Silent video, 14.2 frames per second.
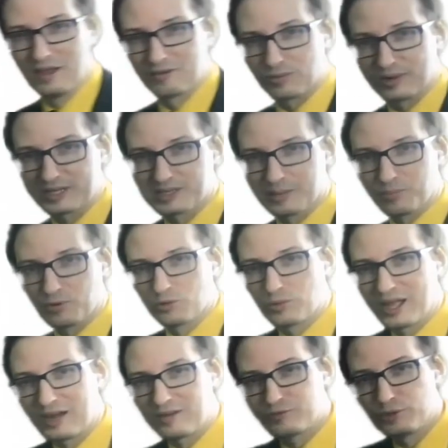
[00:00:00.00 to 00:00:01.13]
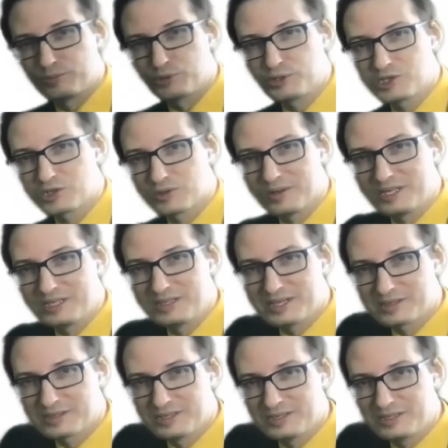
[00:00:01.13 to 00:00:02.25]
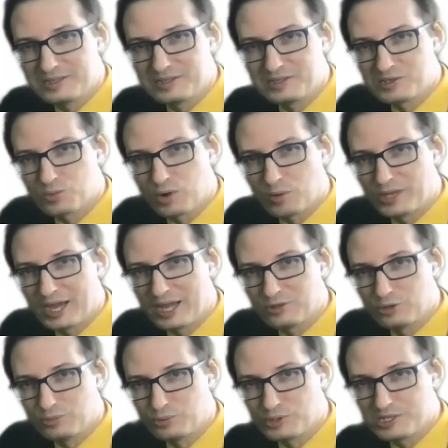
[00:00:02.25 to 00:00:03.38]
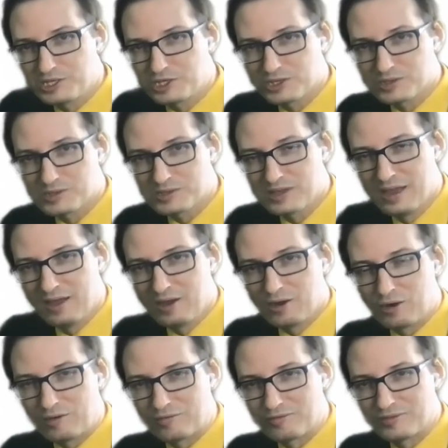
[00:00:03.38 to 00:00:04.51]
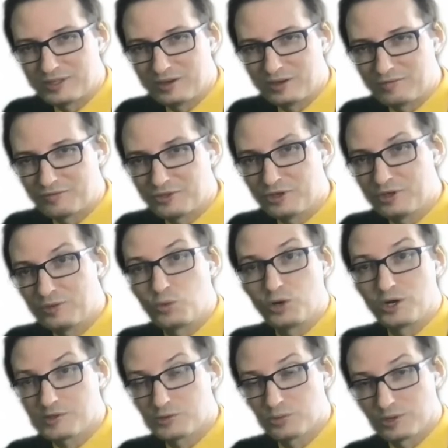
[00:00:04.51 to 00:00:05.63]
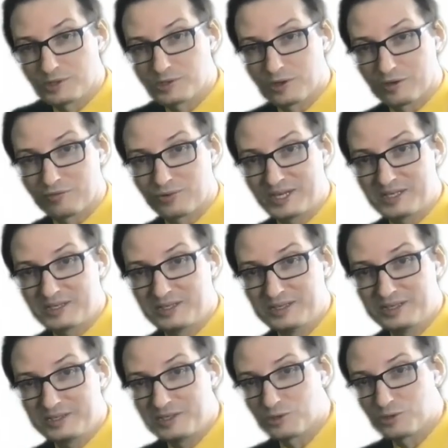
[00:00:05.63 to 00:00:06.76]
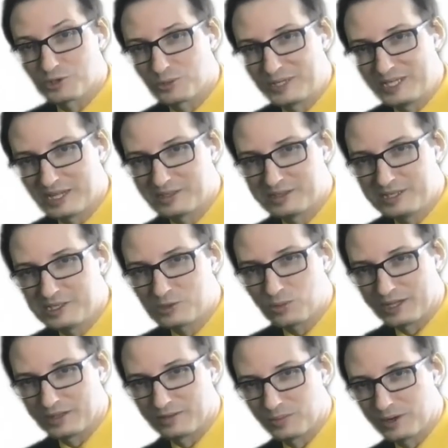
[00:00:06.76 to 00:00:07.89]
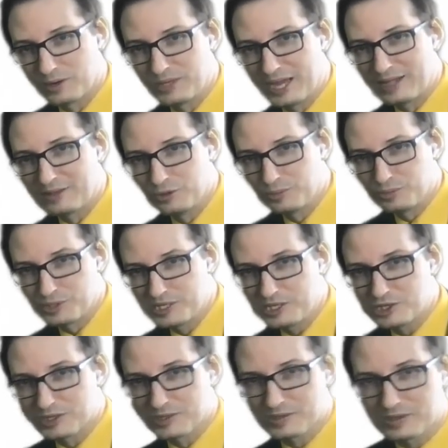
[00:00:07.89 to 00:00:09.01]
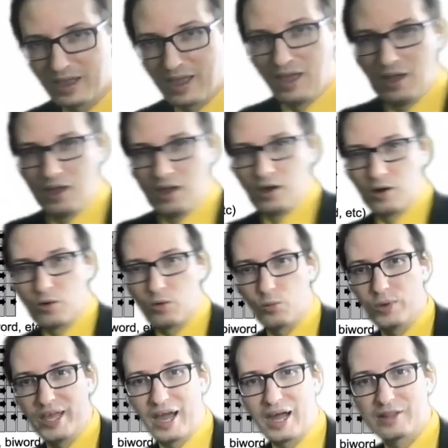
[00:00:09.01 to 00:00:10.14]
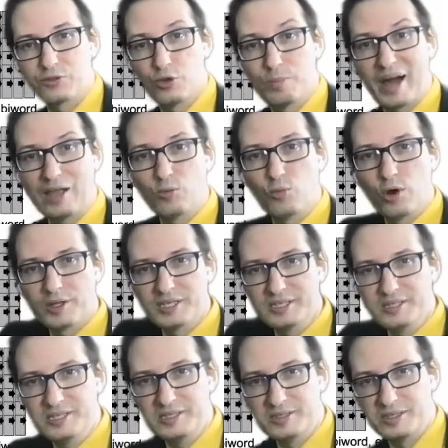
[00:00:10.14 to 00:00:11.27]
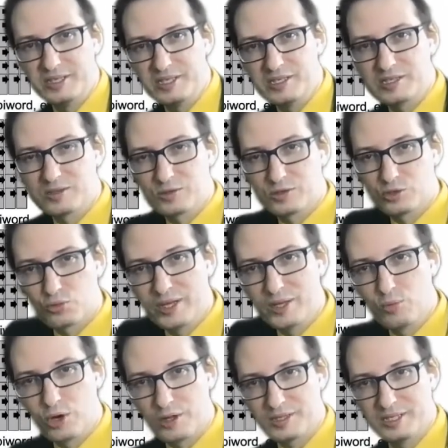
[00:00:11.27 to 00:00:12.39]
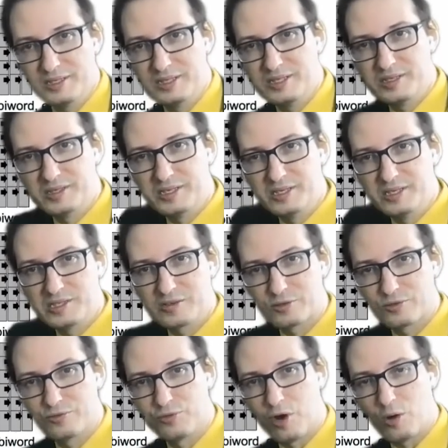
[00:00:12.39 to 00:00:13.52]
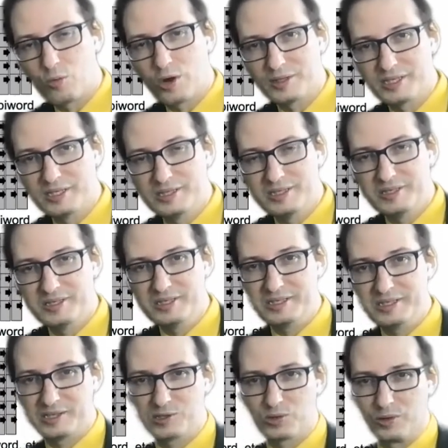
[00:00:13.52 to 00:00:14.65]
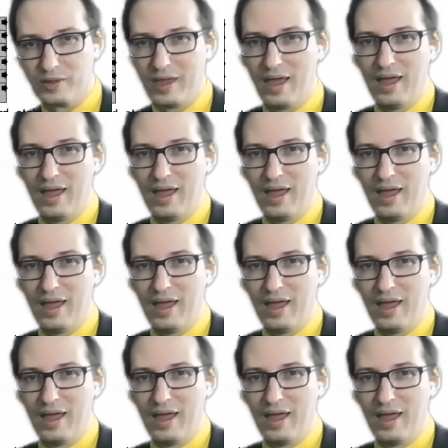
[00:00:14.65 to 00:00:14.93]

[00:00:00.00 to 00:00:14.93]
For example, we have the positional indices where we add the positions of the words to answer phrase indices. No, sorry, that's this one, where we add the positions. We had the by-word indices, 3-word indices, 4-word indices, and so on.